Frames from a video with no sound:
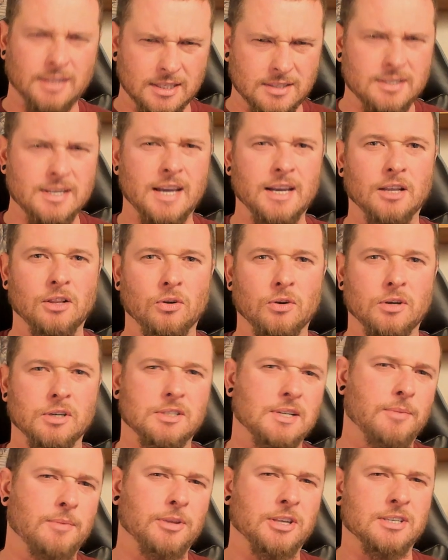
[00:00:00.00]
let's take a look at
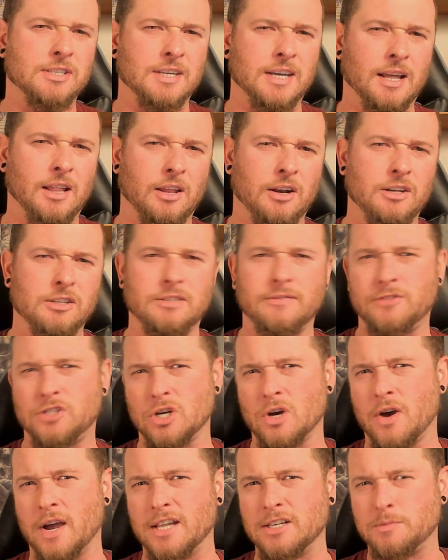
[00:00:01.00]
some of the skeletons of
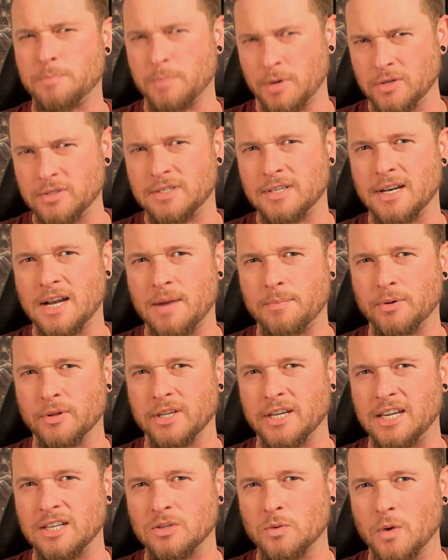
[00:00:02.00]
giants posted up on
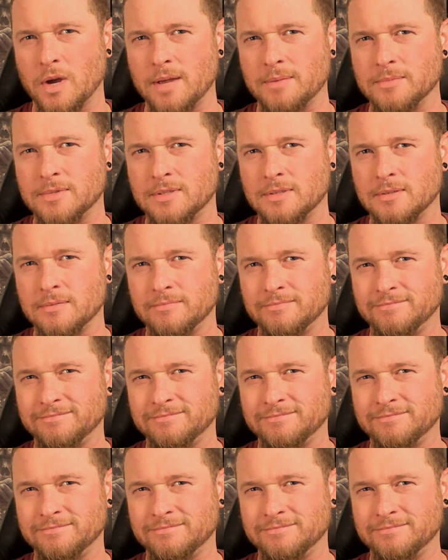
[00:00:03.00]
the interwebs.